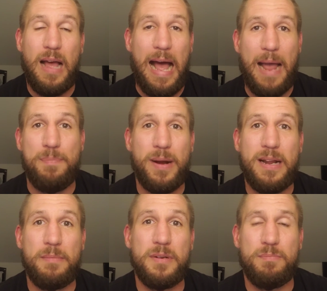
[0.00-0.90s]
I
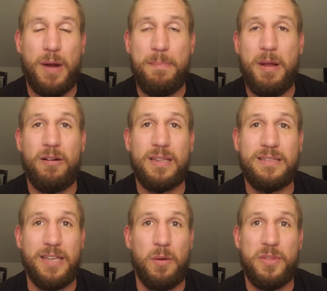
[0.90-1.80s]
primarily
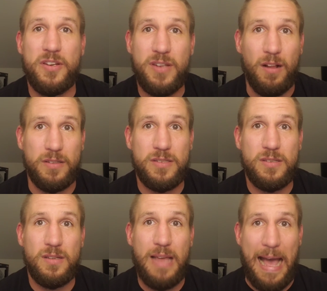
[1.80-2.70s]
deal with adults,
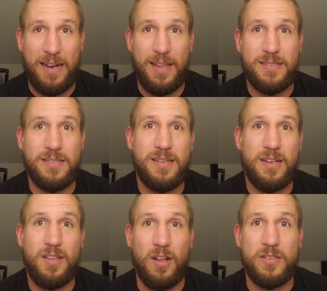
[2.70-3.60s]
adolescents and
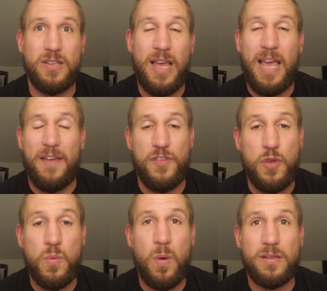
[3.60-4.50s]
adults. If
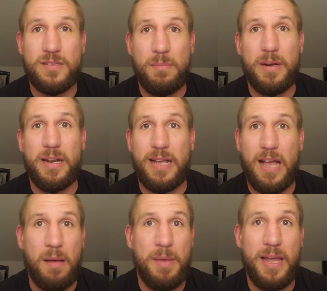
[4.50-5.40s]
you want somebody to
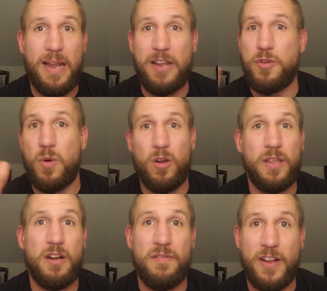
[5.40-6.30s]
come in and do early
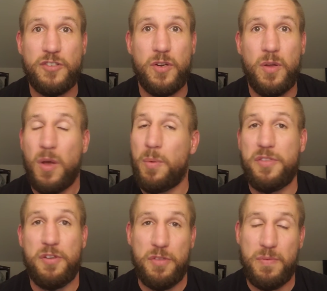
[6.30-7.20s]
intervention
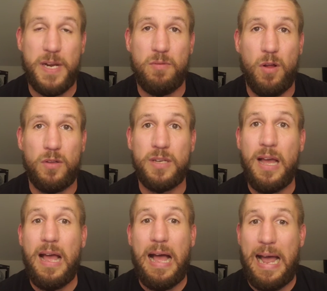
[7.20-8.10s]
with your 3-year-old,
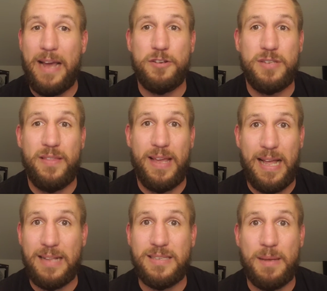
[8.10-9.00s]
I understand the
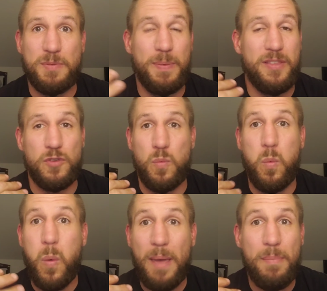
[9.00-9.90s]
concepts, but there's
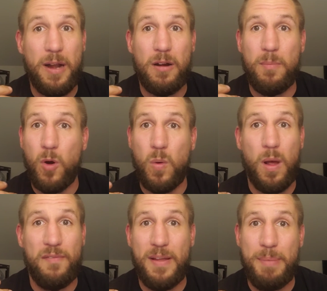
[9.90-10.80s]
way better and more
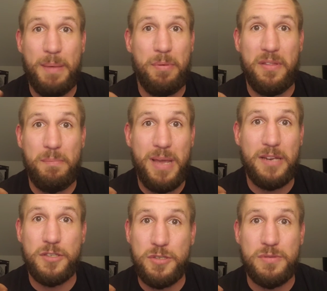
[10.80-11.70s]
qualified people than me
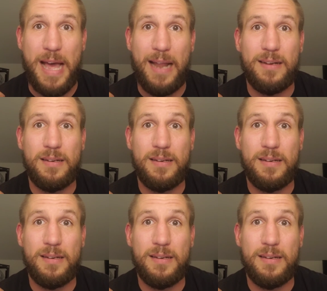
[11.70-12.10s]
to do that.